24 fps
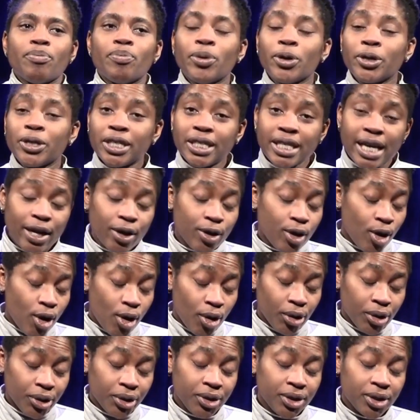Bernadette
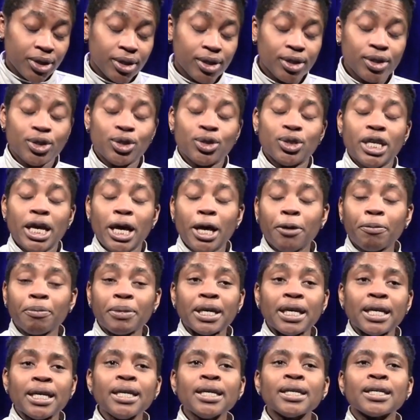called to tell
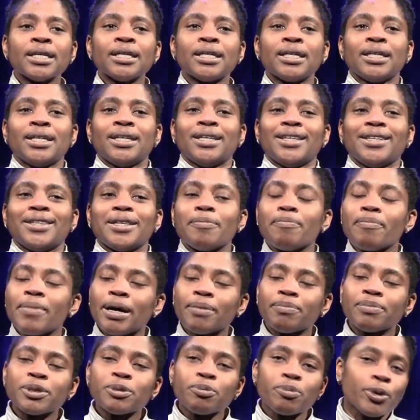me that
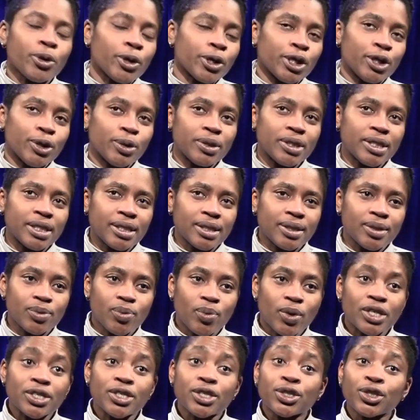Mom's prognosis
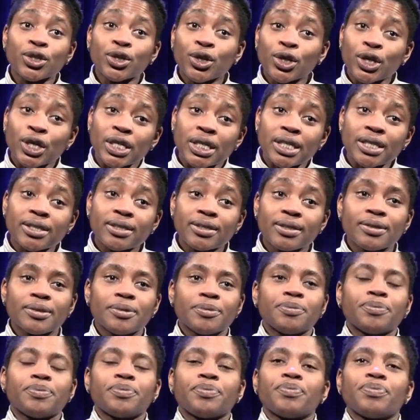wasn't good,
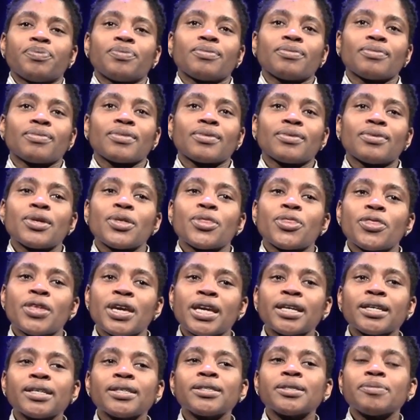that
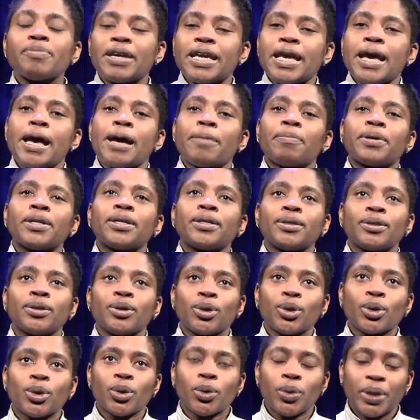things may happen
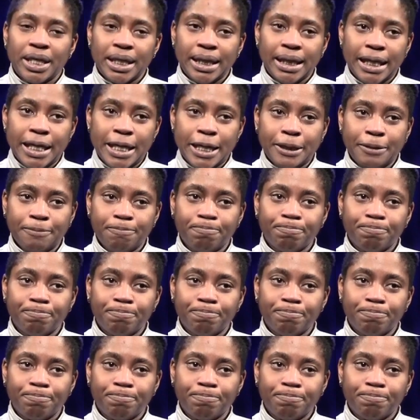quickly.